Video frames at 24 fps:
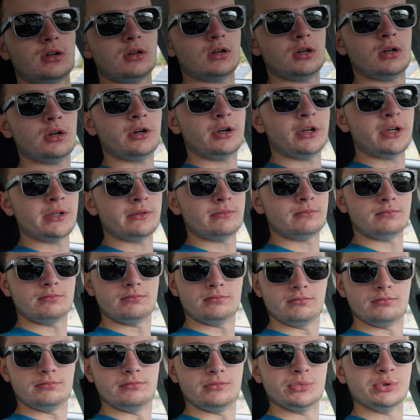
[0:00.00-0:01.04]
Alright,
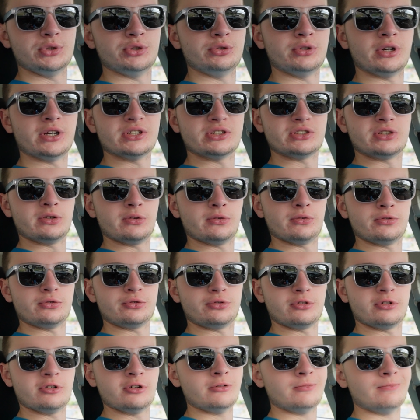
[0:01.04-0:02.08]
you guys know the
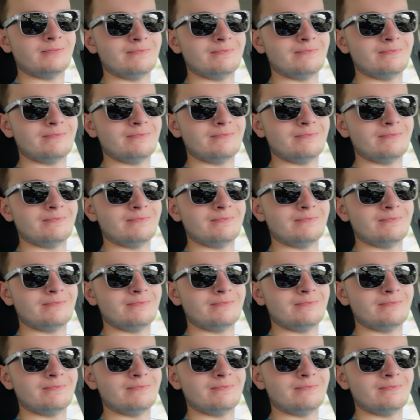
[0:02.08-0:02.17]
drill.